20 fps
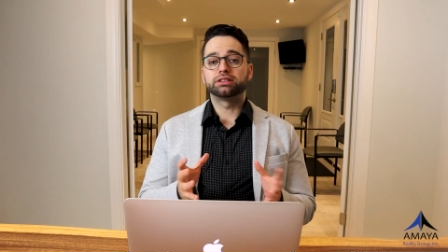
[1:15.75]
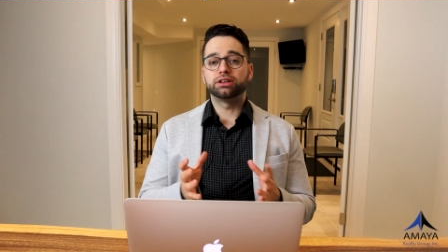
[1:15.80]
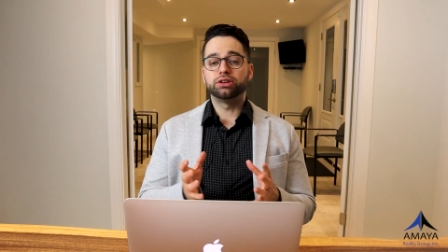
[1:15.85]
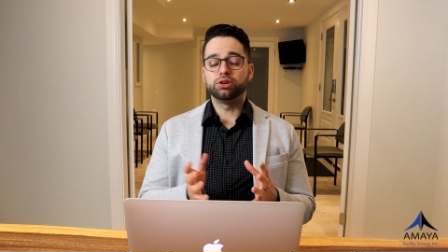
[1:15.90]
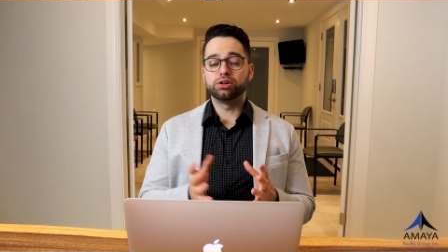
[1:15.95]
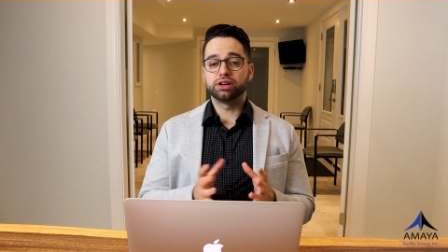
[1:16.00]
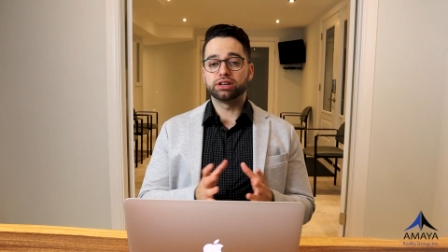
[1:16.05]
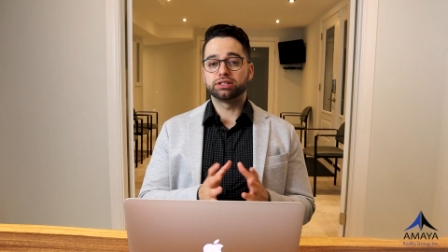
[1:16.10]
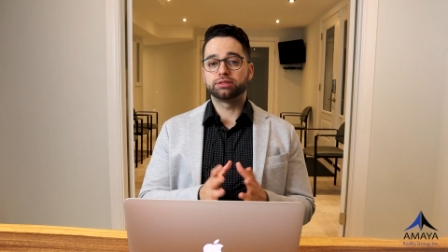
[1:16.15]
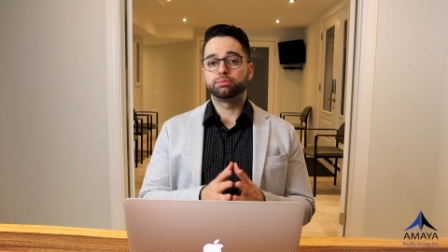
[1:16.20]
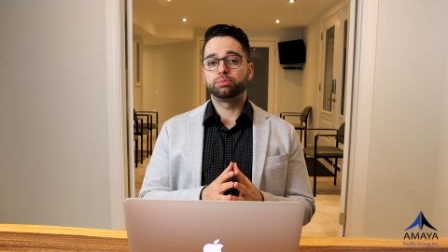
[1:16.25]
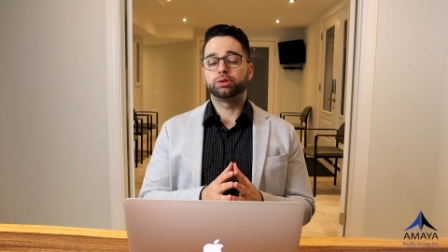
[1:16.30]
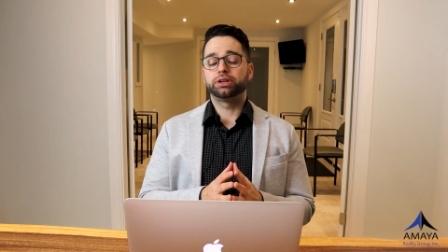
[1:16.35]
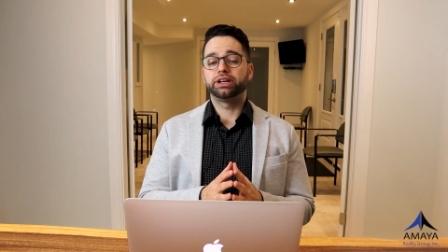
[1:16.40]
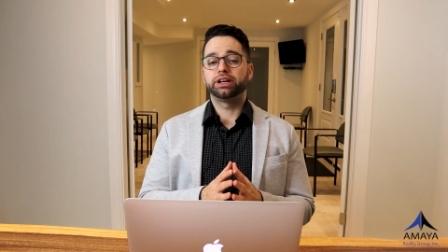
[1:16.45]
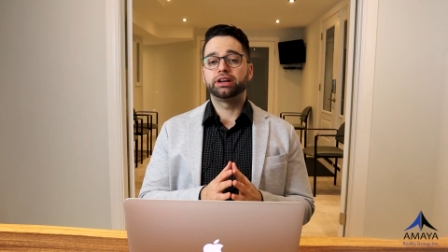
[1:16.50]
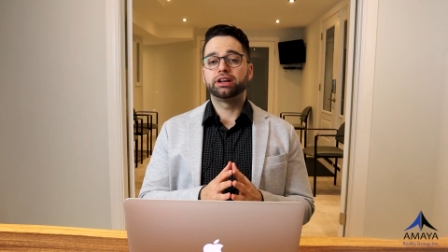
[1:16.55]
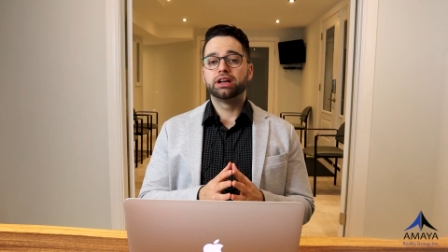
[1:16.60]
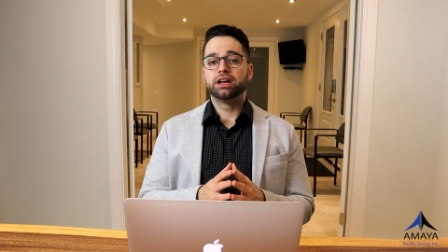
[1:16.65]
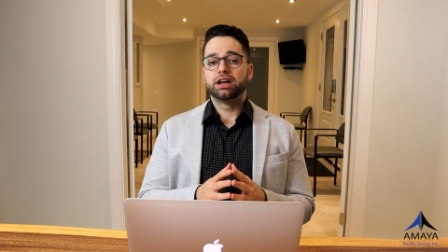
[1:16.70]
that you can
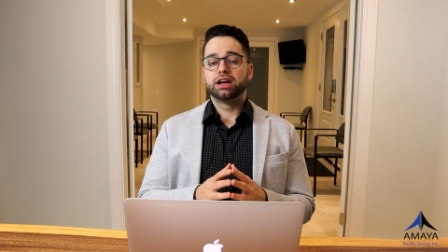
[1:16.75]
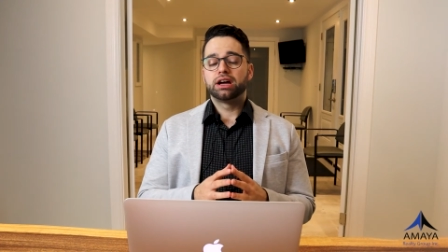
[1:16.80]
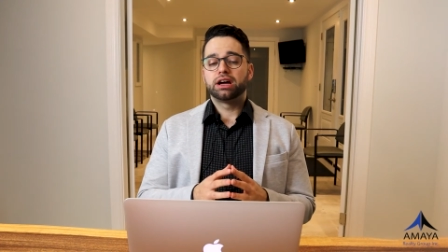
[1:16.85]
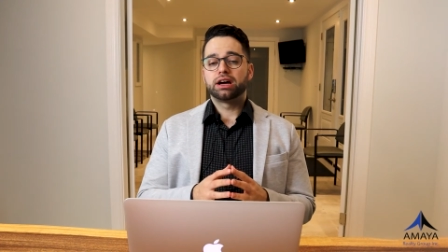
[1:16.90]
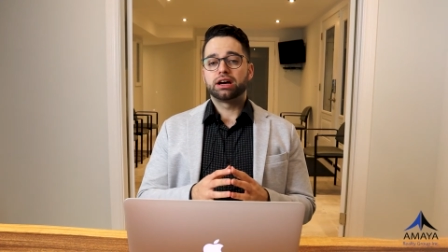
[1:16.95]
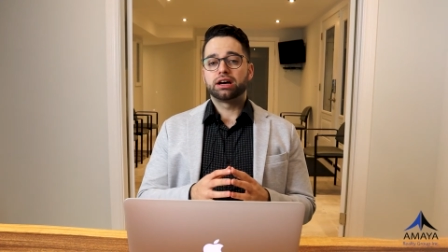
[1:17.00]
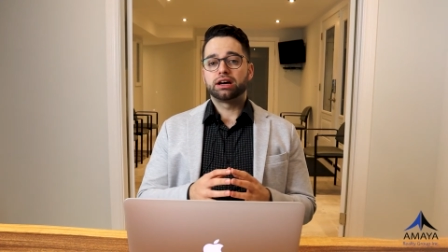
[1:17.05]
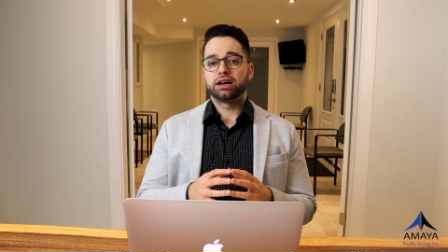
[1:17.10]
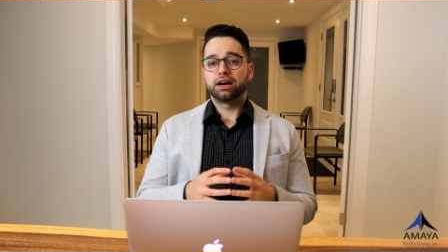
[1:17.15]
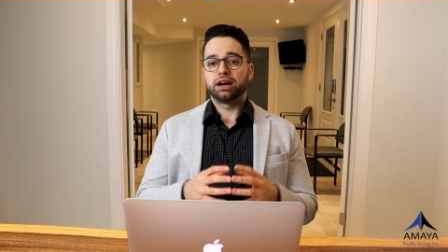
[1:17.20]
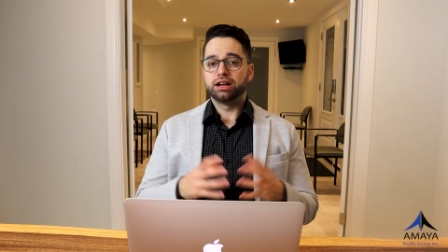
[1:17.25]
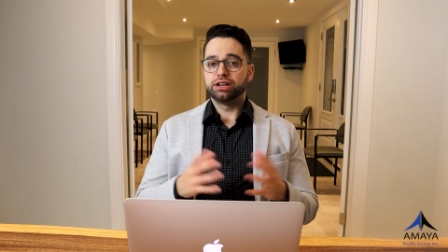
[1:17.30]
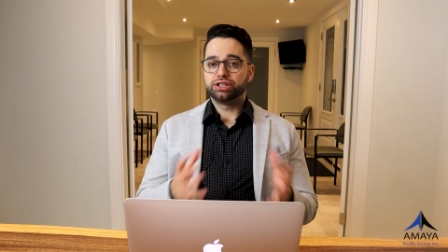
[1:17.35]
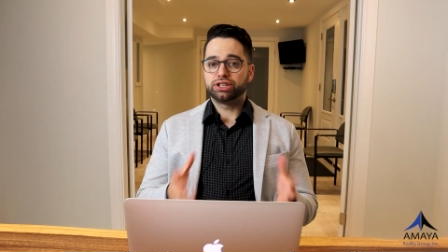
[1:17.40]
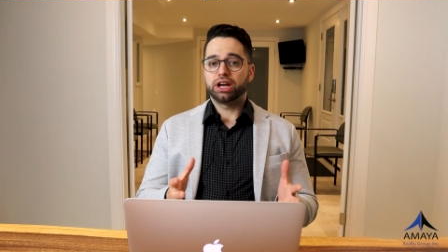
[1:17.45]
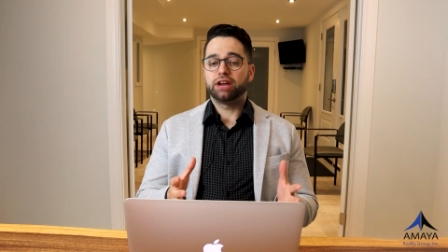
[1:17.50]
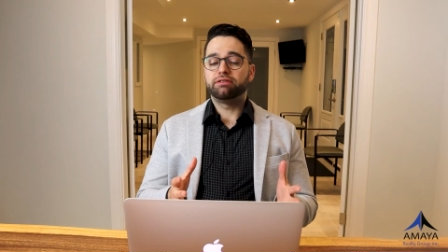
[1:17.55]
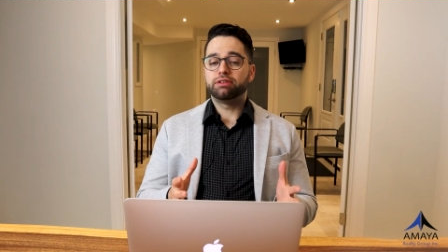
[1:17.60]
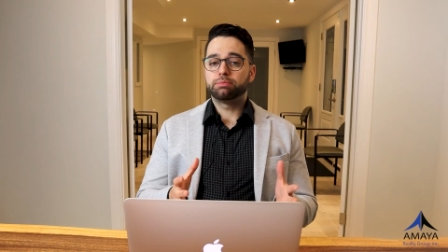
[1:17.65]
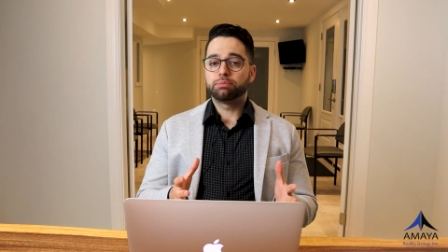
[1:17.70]
split a
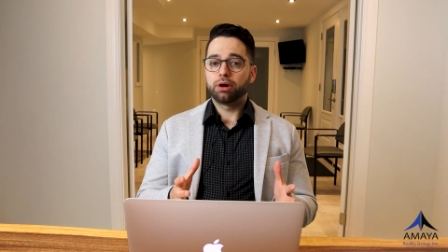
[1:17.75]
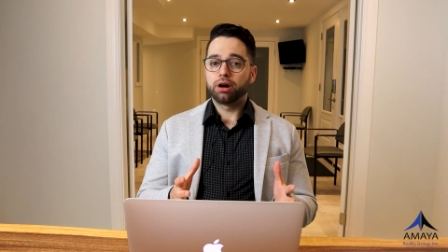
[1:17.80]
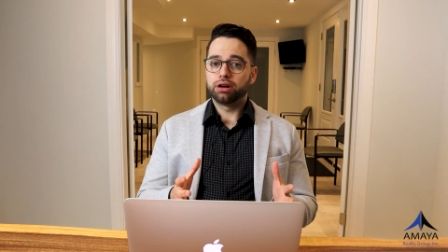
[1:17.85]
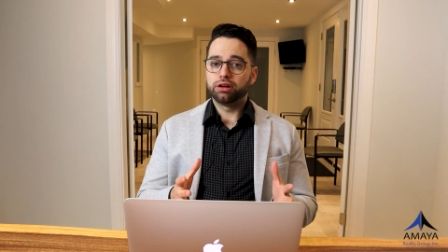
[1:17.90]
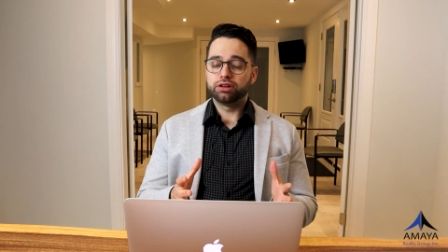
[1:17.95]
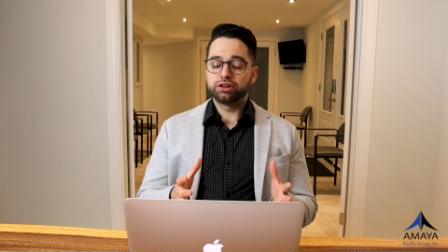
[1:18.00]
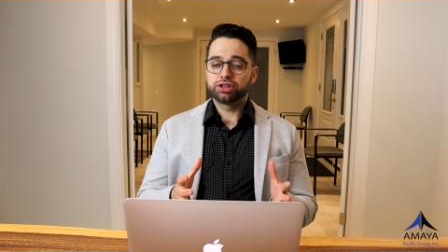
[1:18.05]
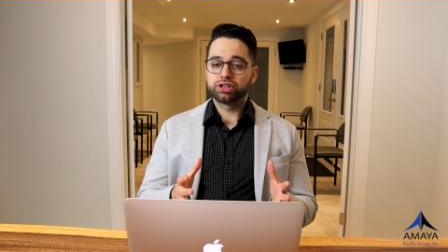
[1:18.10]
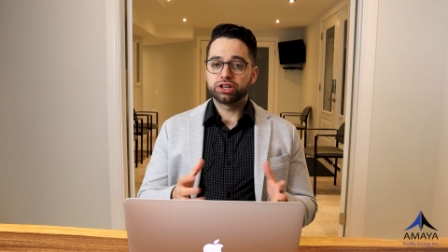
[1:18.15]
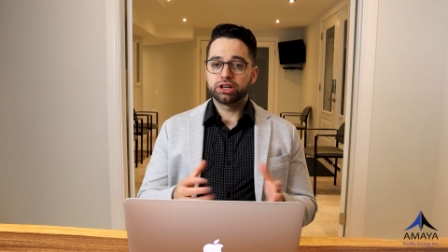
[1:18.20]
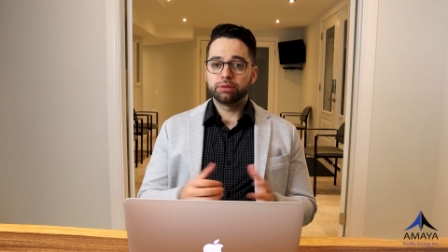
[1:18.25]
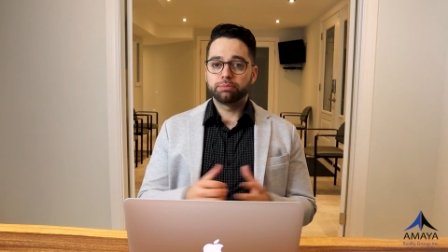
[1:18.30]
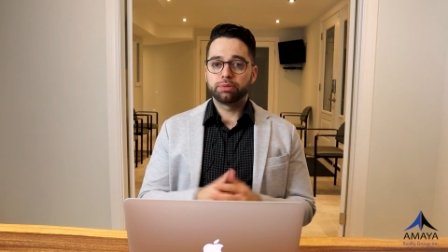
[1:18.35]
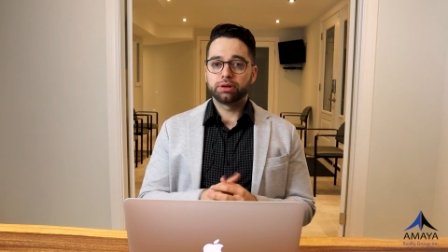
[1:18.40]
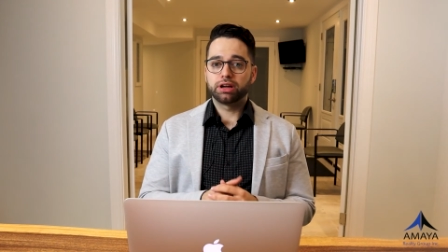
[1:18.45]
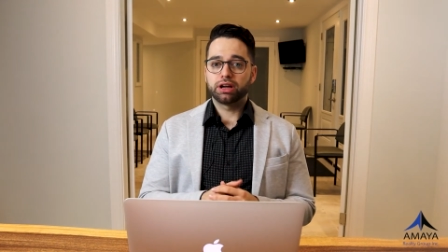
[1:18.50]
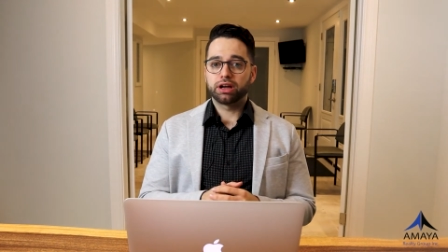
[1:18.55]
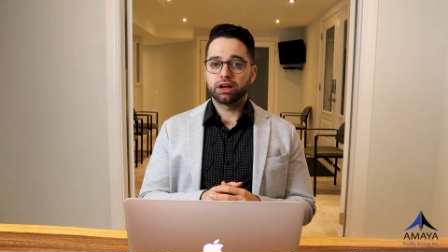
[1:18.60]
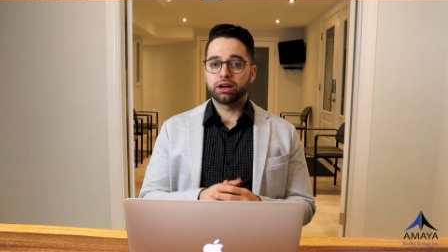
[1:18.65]
JV partnership